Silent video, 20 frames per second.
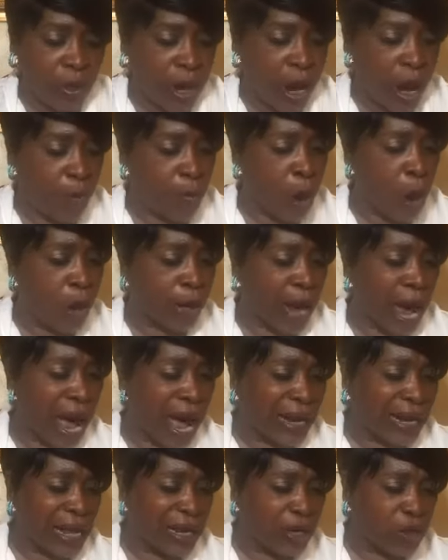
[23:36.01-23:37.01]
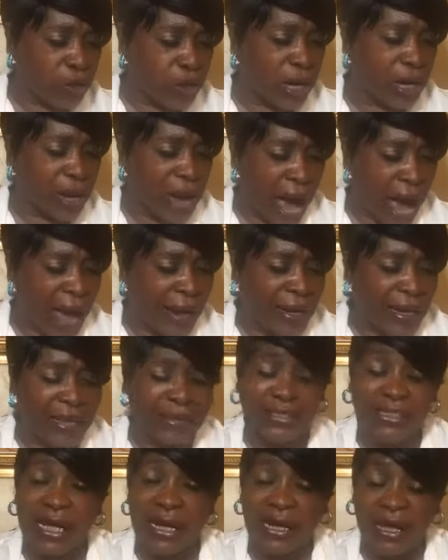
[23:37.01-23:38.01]
Come on. Hallelujah. God
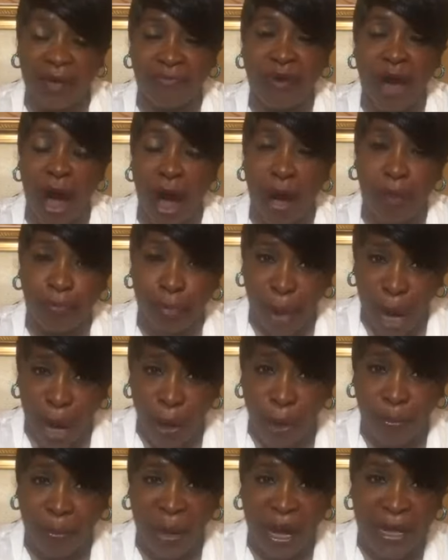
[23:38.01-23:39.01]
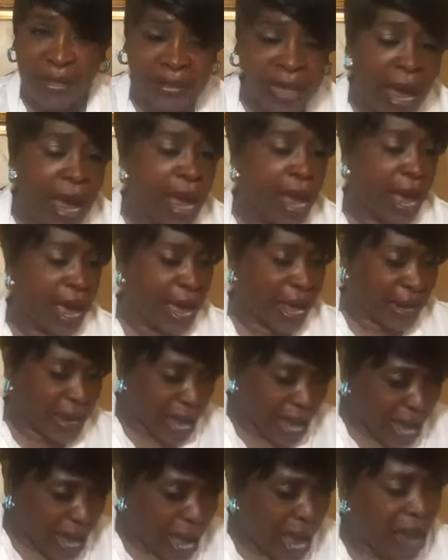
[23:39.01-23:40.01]
is the giver of purpose and
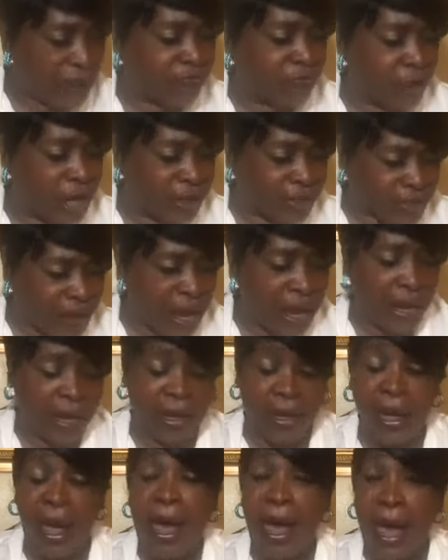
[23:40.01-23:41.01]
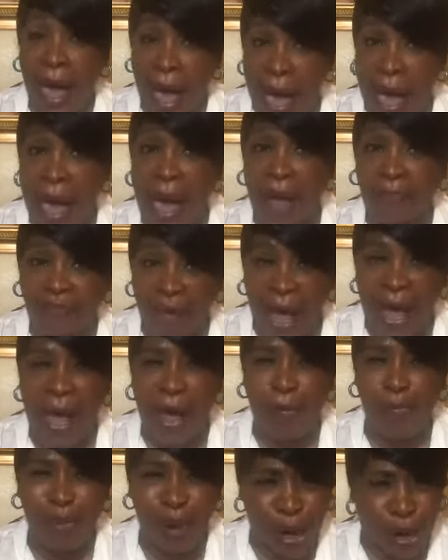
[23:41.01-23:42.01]
everything have
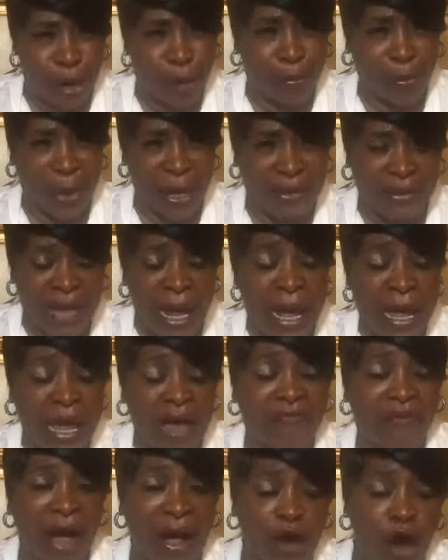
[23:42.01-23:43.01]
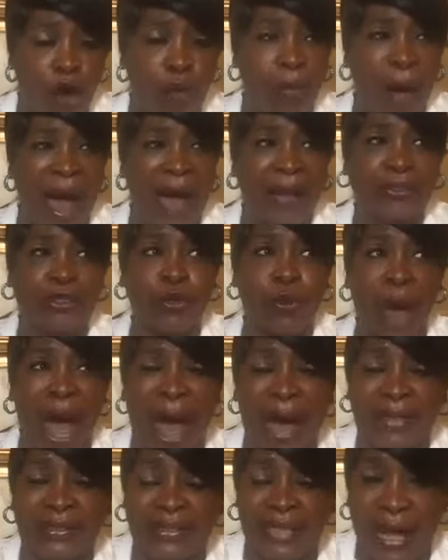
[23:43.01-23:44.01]
a purpose. If I go back to
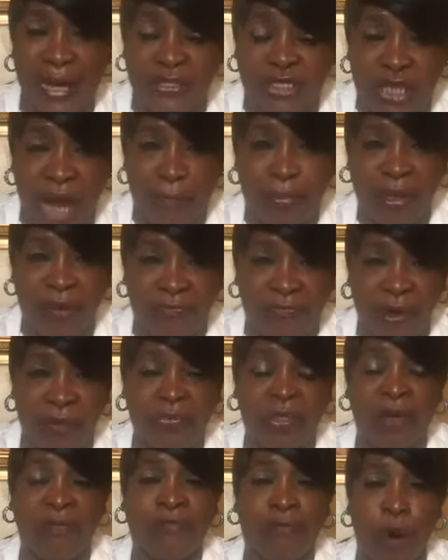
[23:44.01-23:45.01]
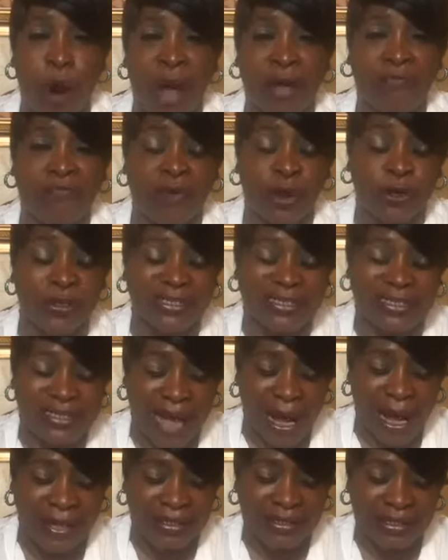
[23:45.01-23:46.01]
Isaiah chapter 54 and verse
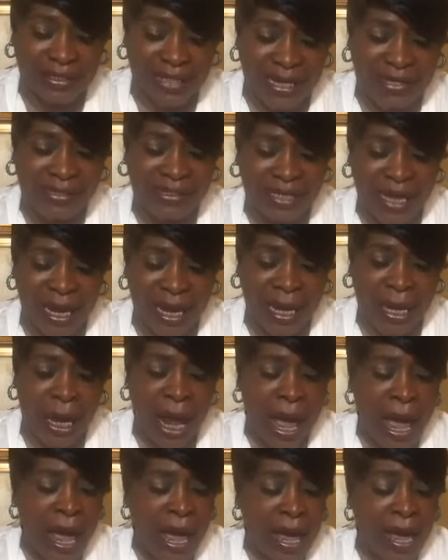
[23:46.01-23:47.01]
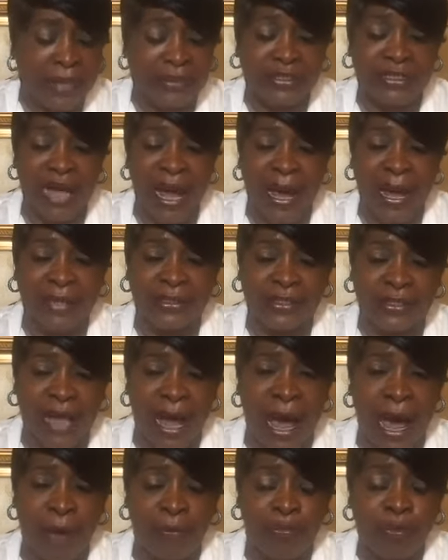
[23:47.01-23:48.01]
uh, 16, it says
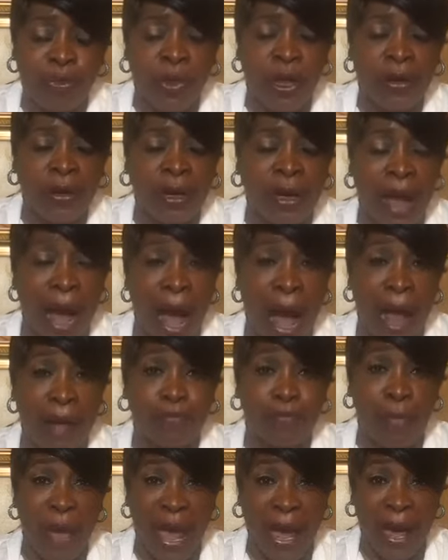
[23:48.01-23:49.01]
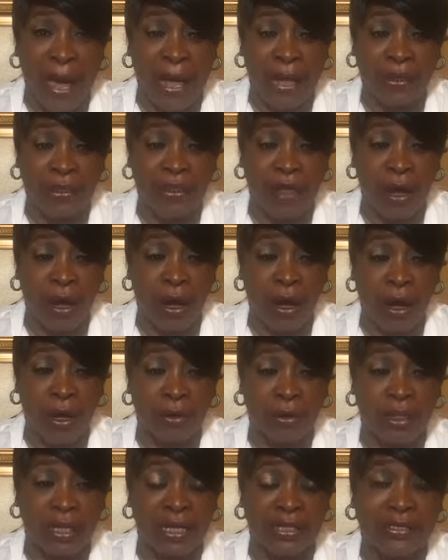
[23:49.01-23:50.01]
that God made
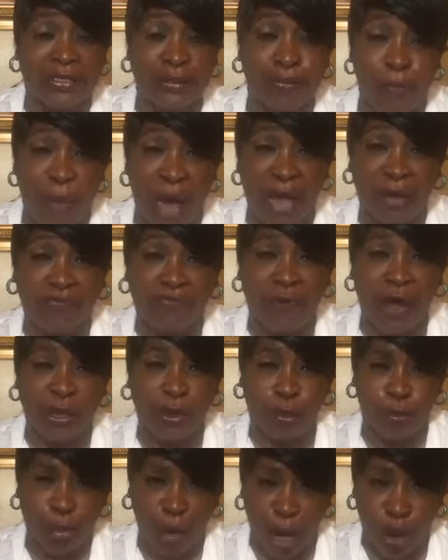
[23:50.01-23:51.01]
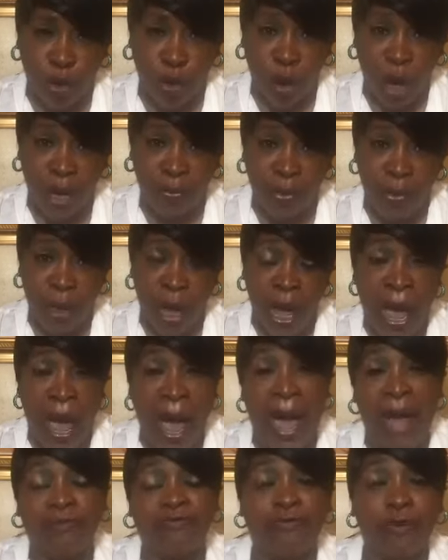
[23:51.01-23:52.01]
the, the smith for the blower
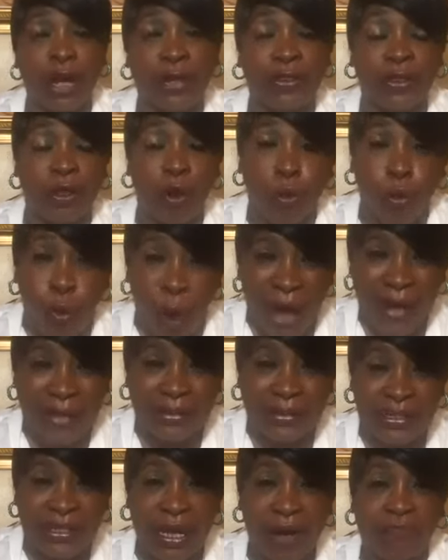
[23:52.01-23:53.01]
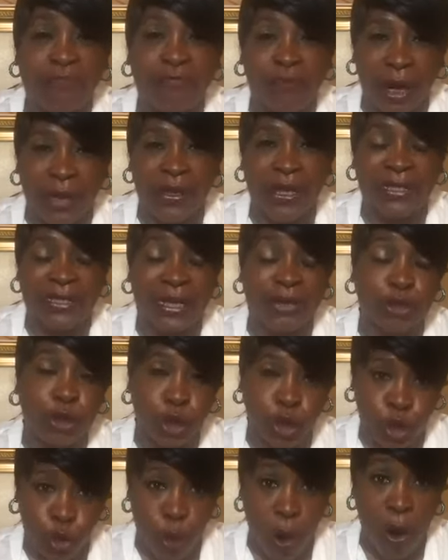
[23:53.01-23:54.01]
and for the waster for the
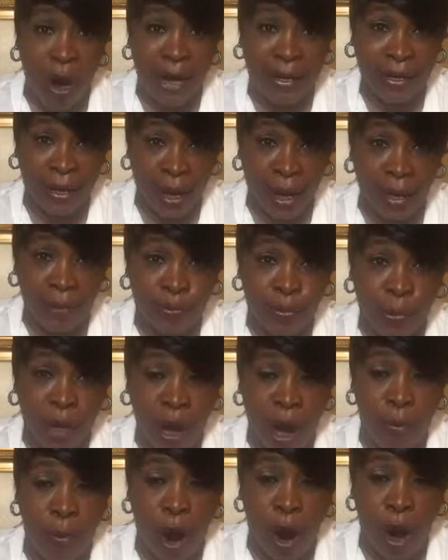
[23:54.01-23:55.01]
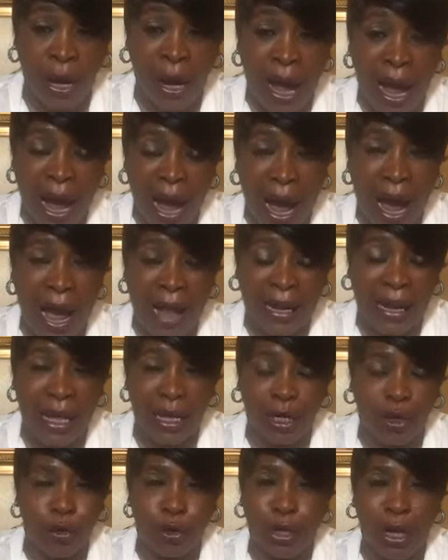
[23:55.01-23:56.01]
destroyer Come on.
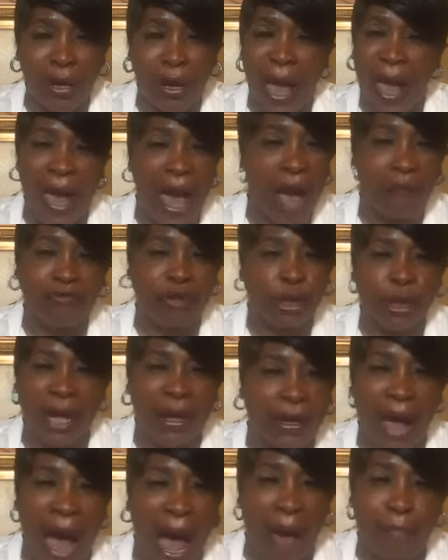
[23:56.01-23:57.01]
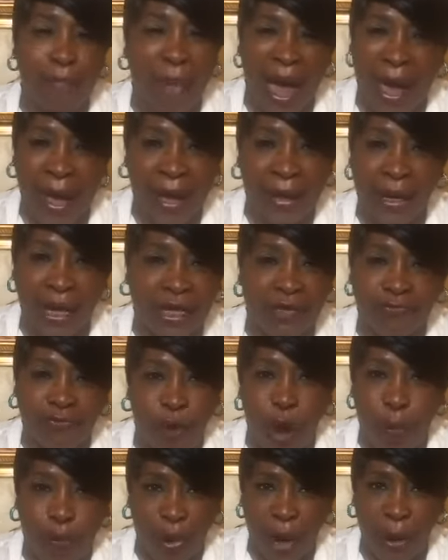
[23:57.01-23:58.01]
Hallelujah. Everything God made is
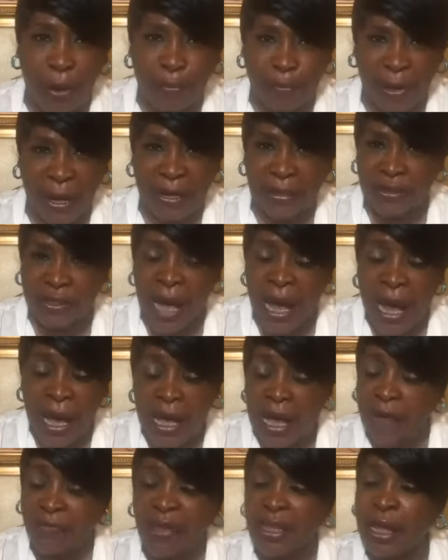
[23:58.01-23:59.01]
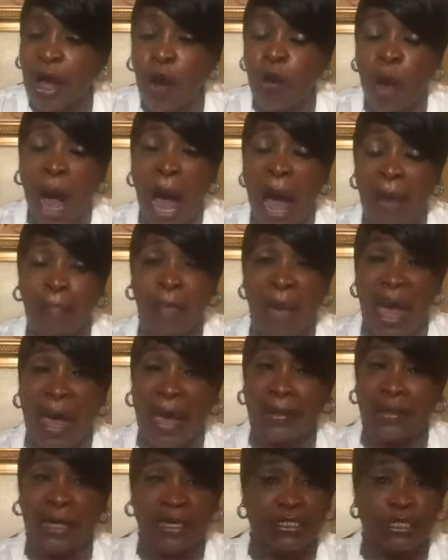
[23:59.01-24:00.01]
for a purpose. Even though God
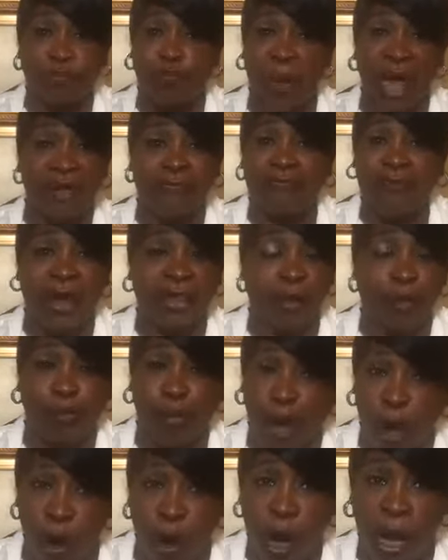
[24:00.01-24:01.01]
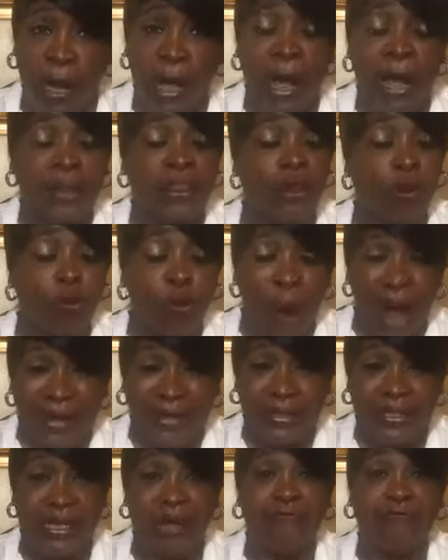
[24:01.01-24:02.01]
made the smith for the blower, the
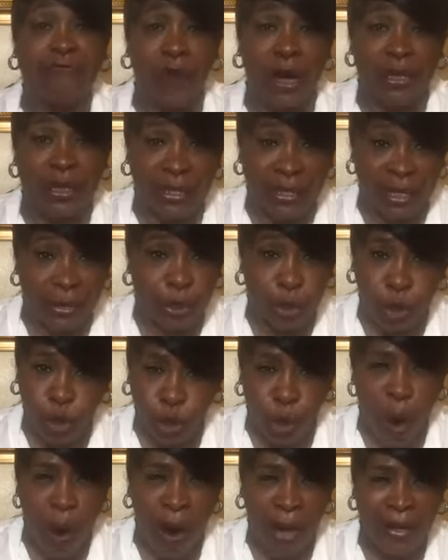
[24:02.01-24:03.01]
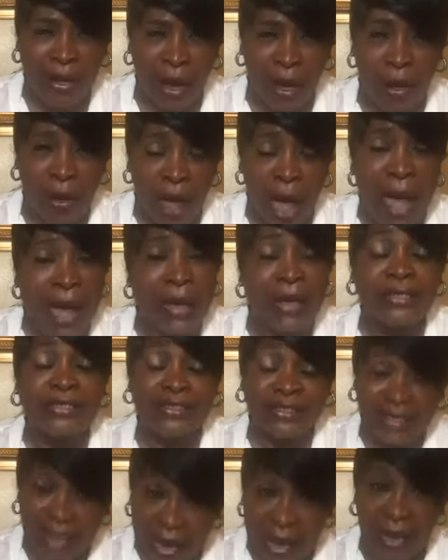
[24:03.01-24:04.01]
waster for the destroyer, he
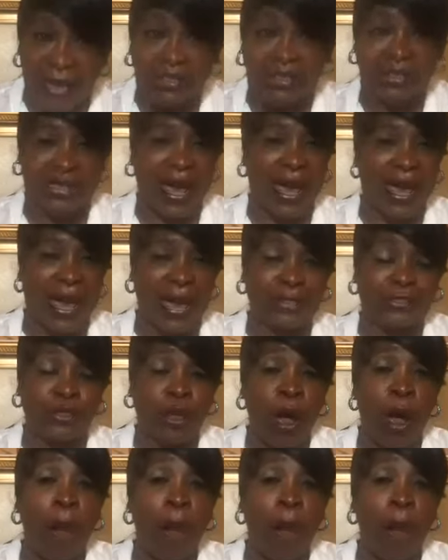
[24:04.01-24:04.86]
still says,